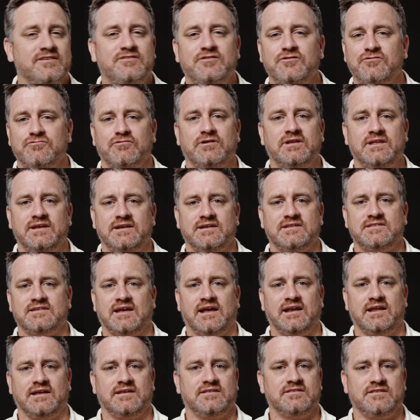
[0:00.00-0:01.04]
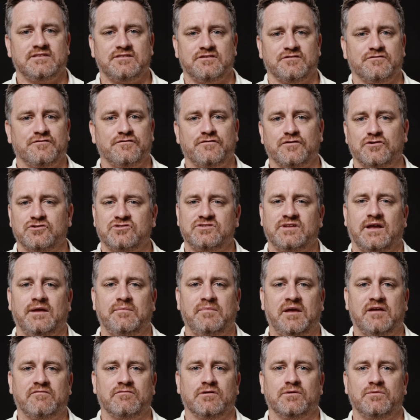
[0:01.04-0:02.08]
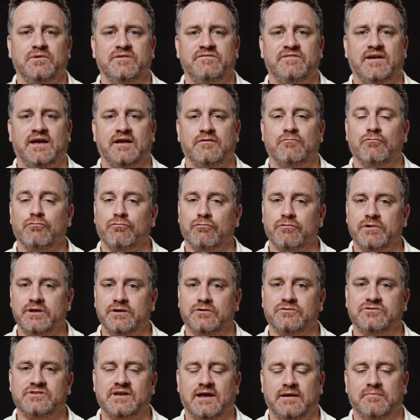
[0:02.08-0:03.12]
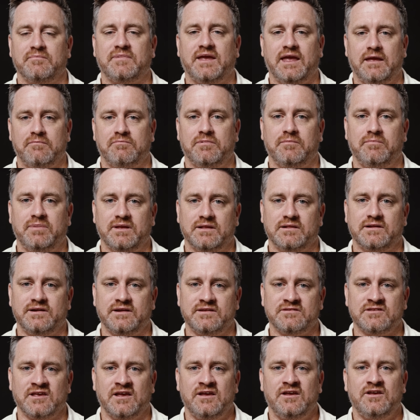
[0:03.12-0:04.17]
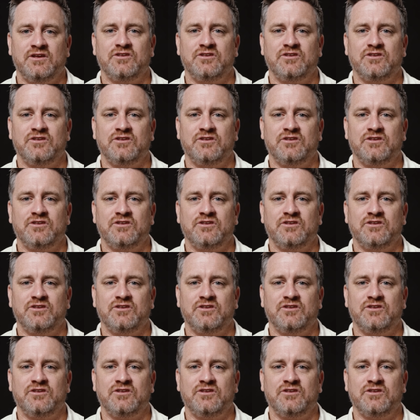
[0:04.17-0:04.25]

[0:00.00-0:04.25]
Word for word: This is really exciting because this is the first time ever we've had real-time capabilities.